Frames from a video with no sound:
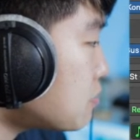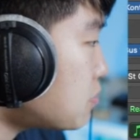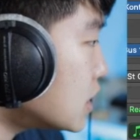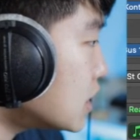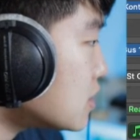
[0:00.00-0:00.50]

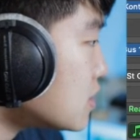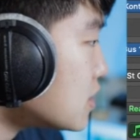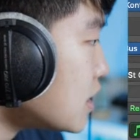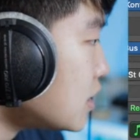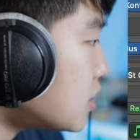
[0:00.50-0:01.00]
But
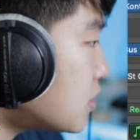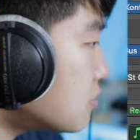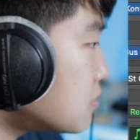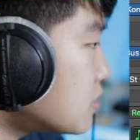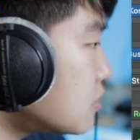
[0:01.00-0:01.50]
instead
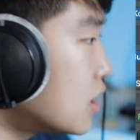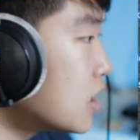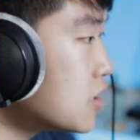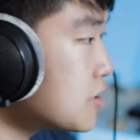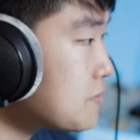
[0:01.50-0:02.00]
of
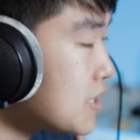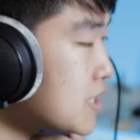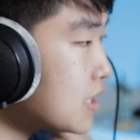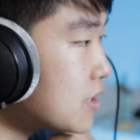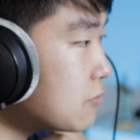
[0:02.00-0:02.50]
uh, just
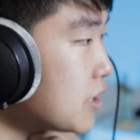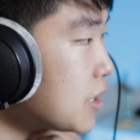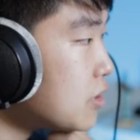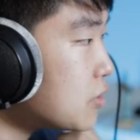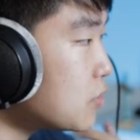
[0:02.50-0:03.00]
freezing it the
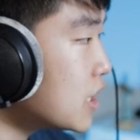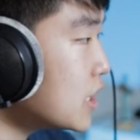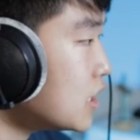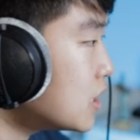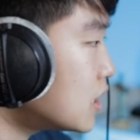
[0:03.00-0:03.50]
regular
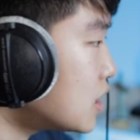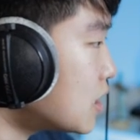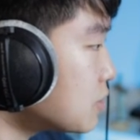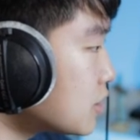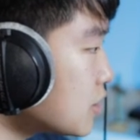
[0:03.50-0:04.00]
way,
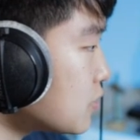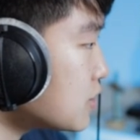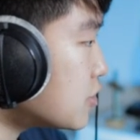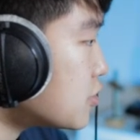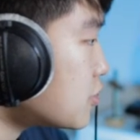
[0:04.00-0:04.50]
I'm gonna go
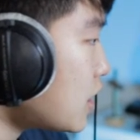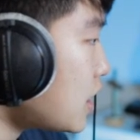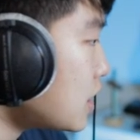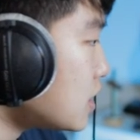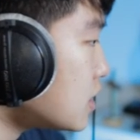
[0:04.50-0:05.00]
into
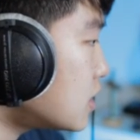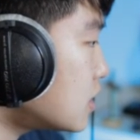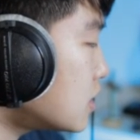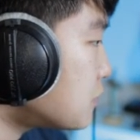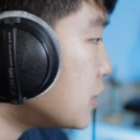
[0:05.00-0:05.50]
track,
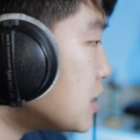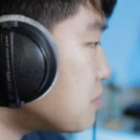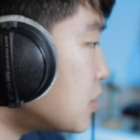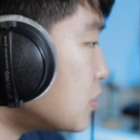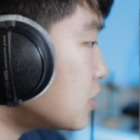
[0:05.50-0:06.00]

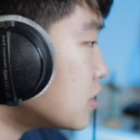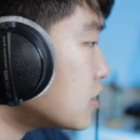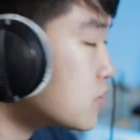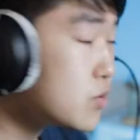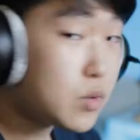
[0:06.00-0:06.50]
freeze mode,
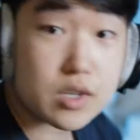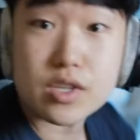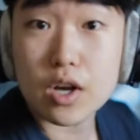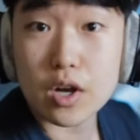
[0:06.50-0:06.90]
source